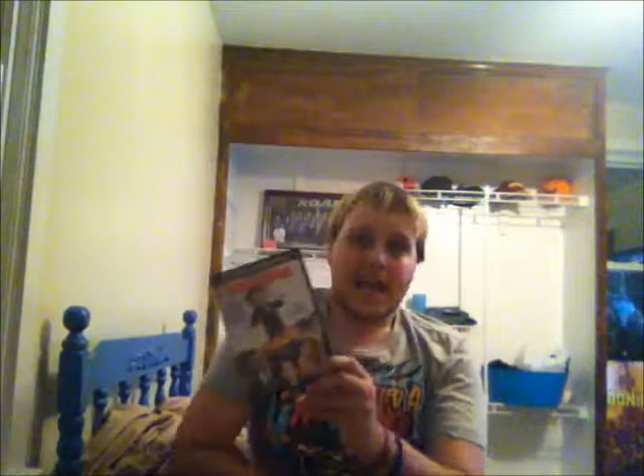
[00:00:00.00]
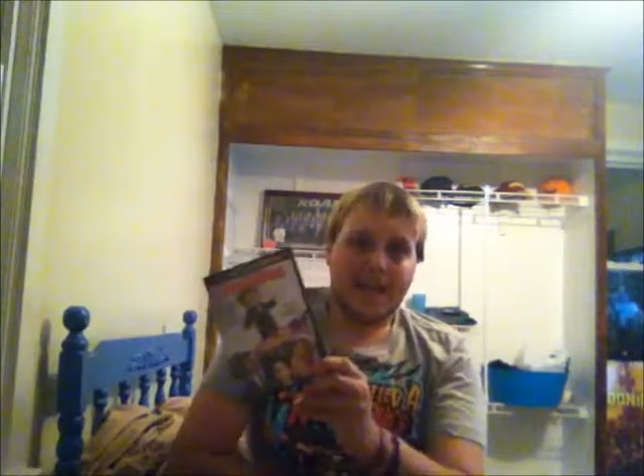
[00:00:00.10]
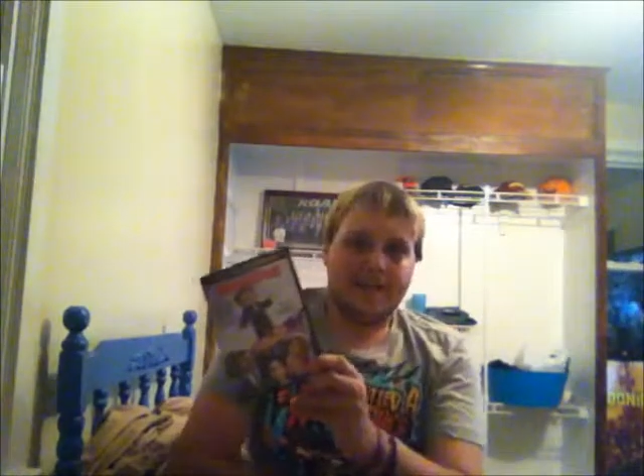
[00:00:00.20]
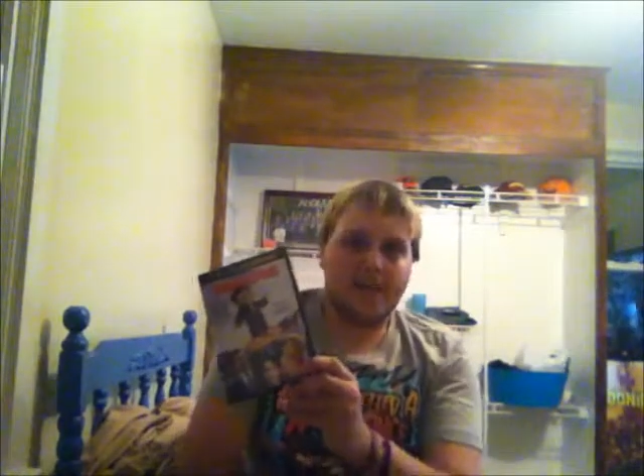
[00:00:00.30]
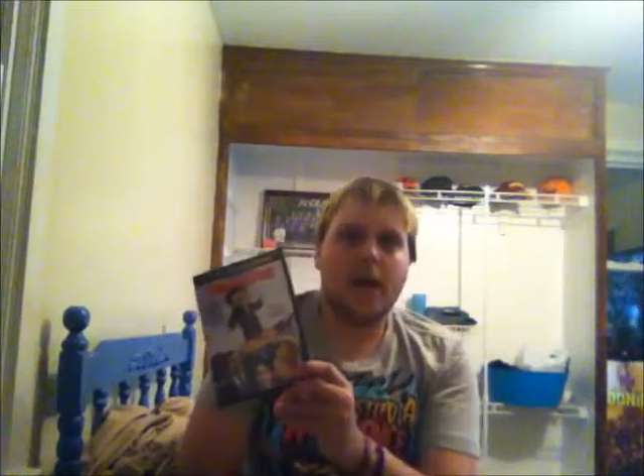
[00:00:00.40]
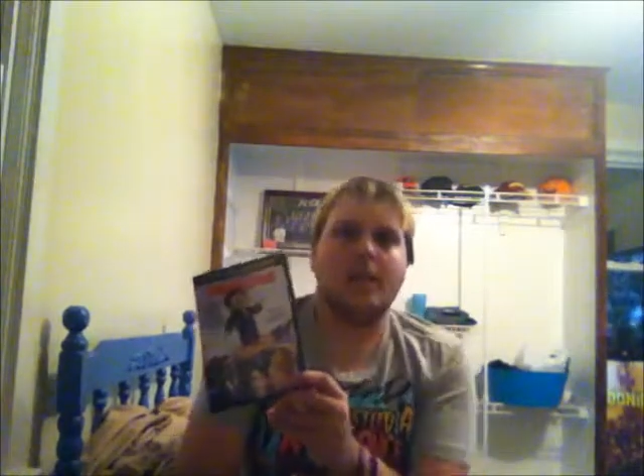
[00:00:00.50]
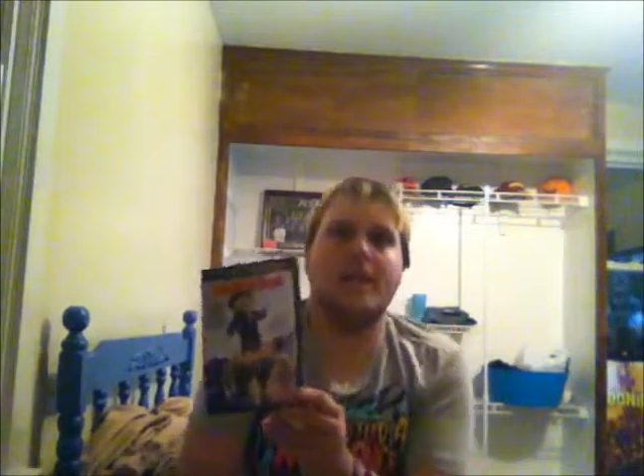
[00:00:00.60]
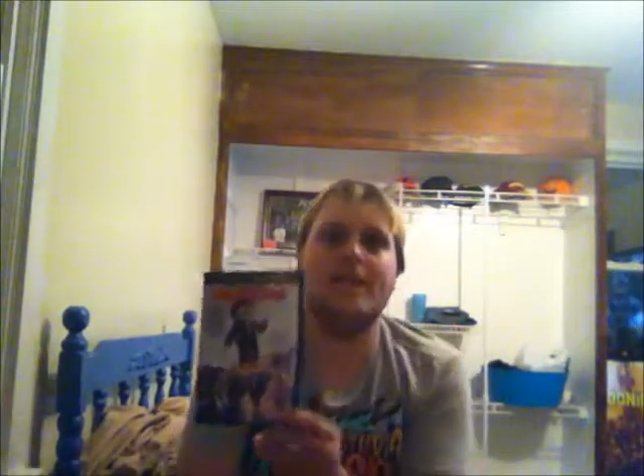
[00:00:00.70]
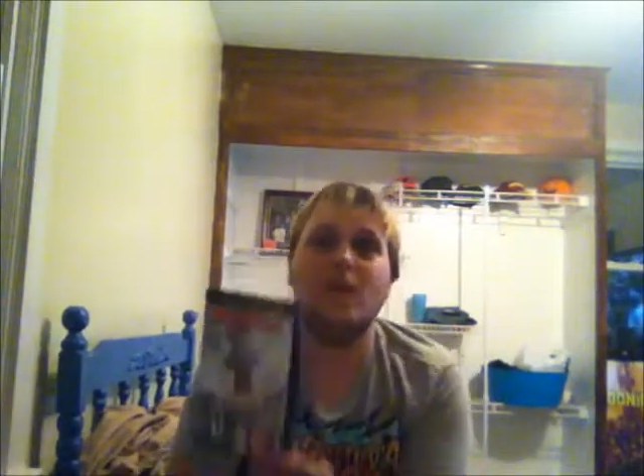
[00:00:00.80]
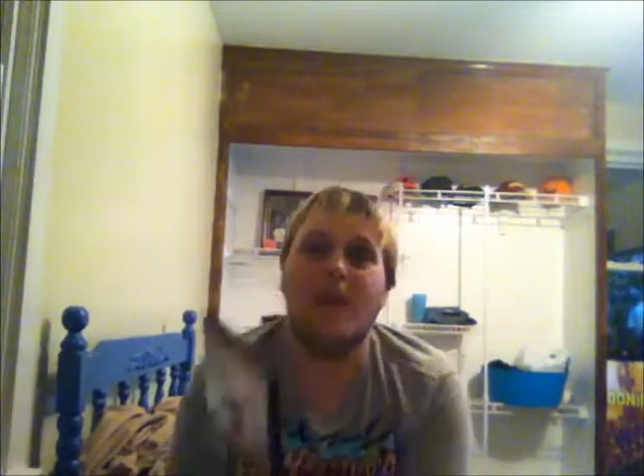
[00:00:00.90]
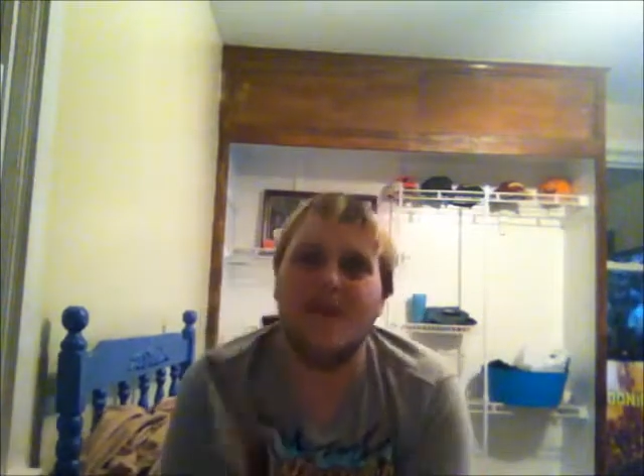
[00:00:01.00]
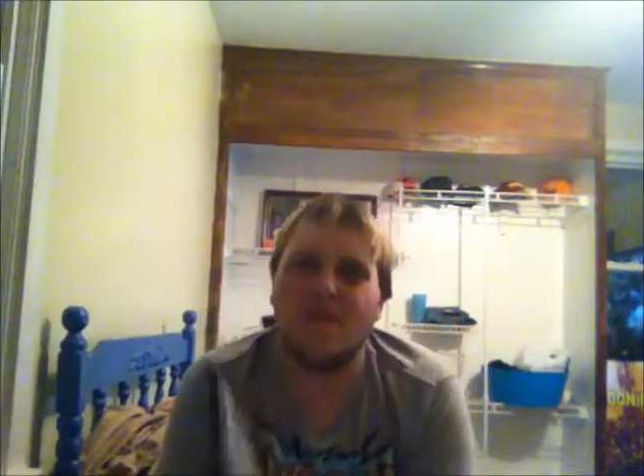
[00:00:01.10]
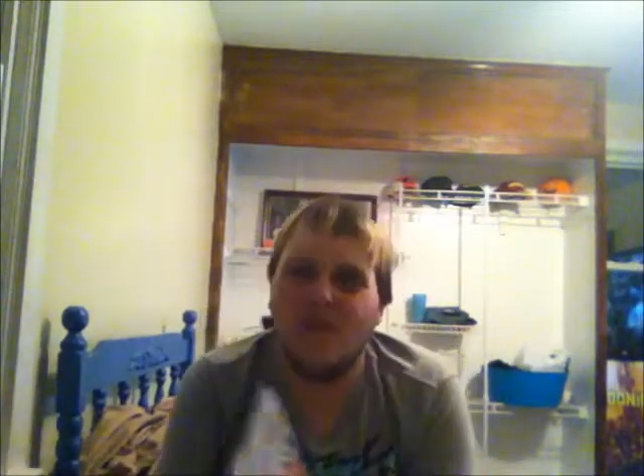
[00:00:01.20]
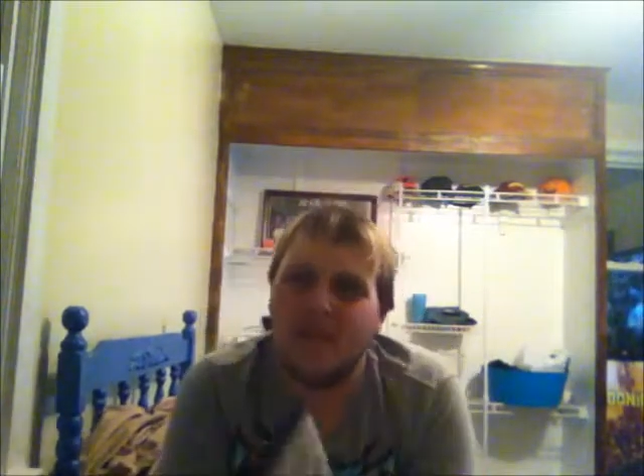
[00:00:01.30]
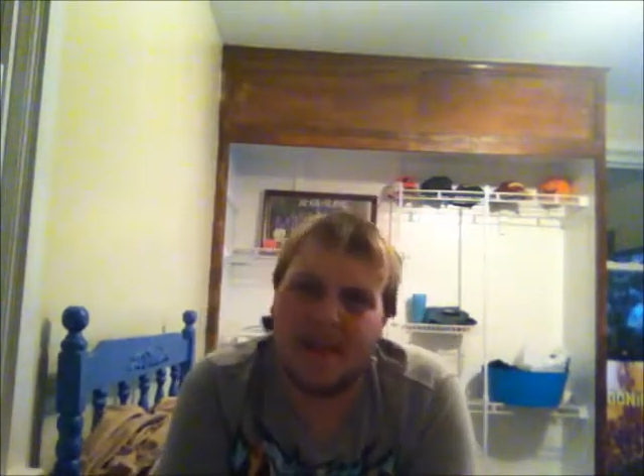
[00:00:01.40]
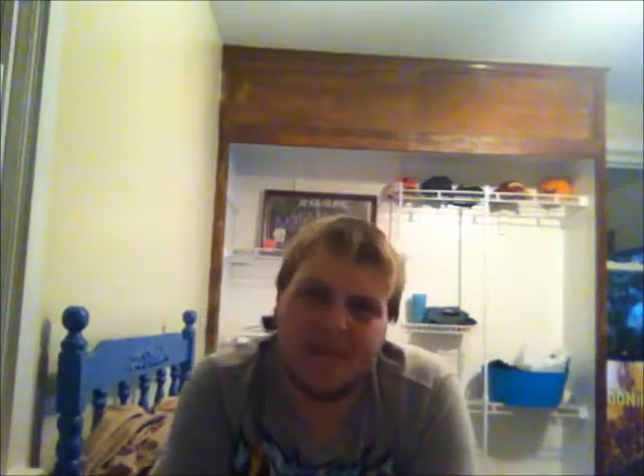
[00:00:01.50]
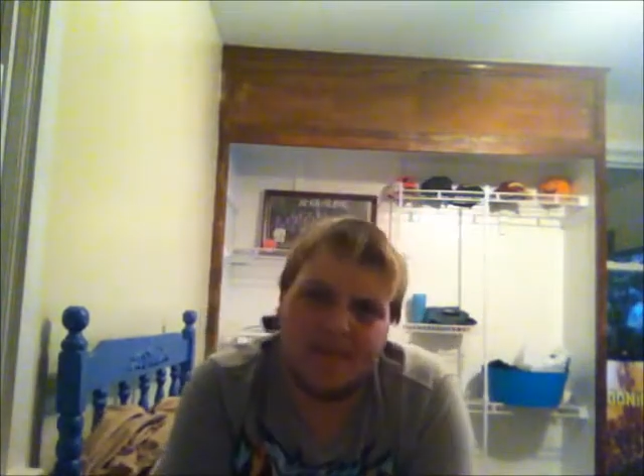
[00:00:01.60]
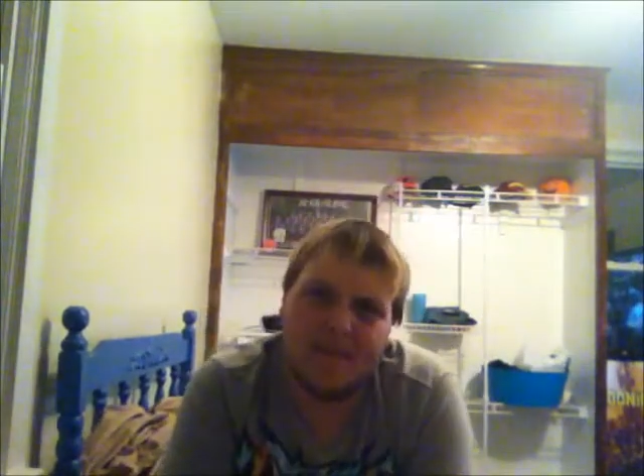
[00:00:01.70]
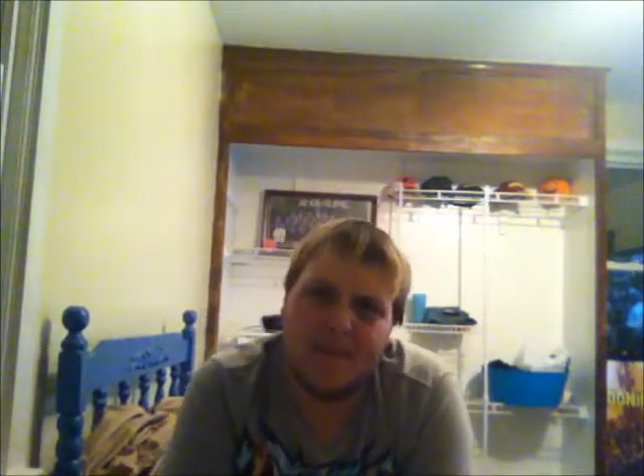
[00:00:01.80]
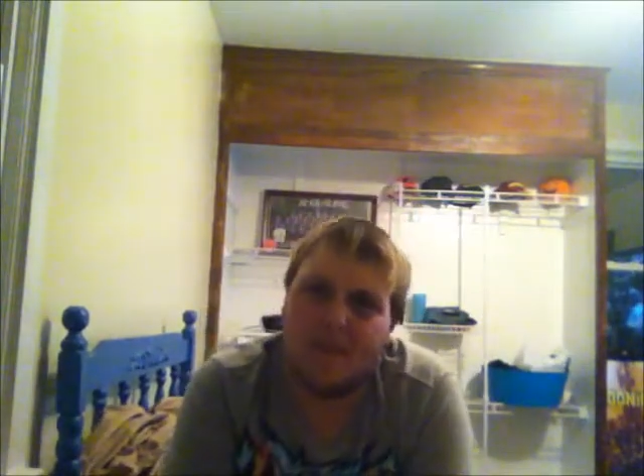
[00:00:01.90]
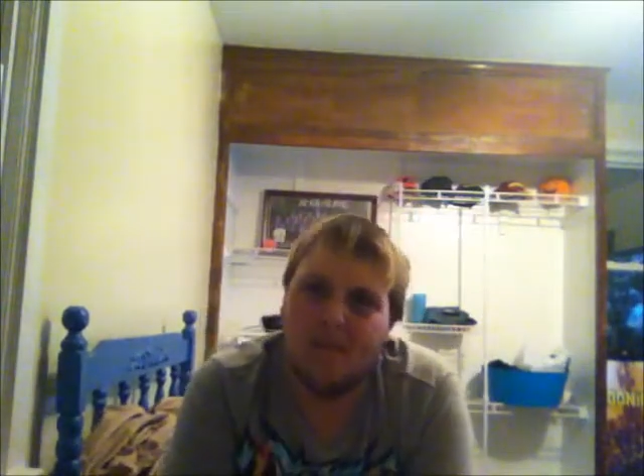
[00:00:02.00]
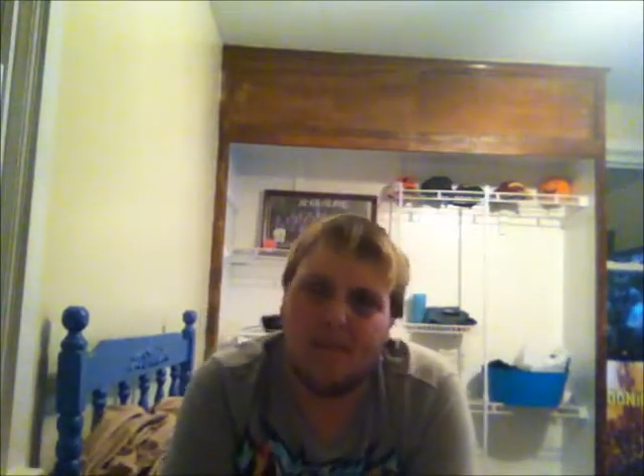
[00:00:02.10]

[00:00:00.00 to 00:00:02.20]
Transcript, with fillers: if um, if you ever like, if you,